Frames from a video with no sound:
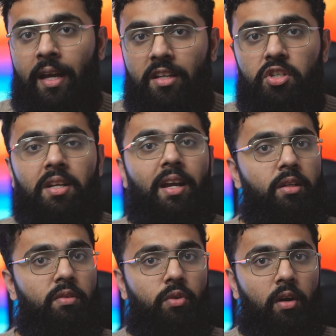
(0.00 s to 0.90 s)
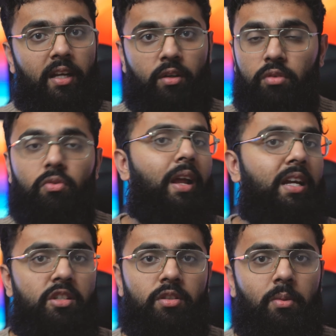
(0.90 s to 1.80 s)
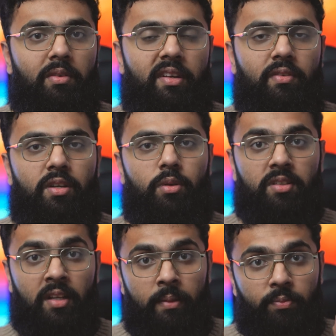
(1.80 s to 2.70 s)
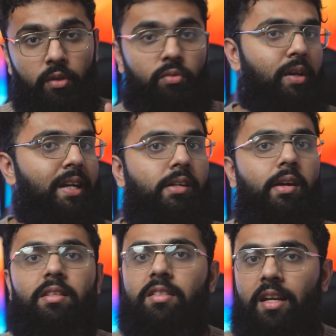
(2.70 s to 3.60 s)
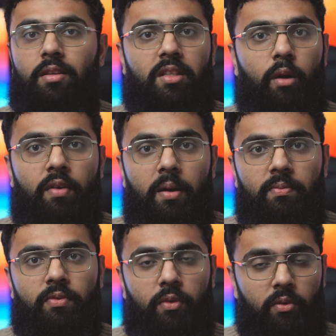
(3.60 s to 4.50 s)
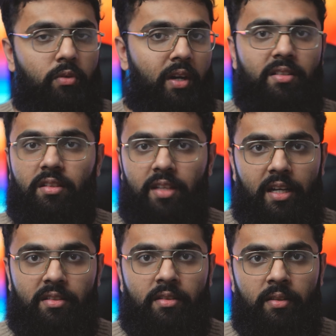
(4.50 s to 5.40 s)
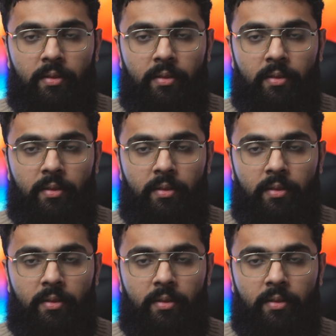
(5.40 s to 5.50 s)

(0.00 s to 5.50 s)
energy, and you've got a good relationship with individuals, you're really going to set yourself up for great success.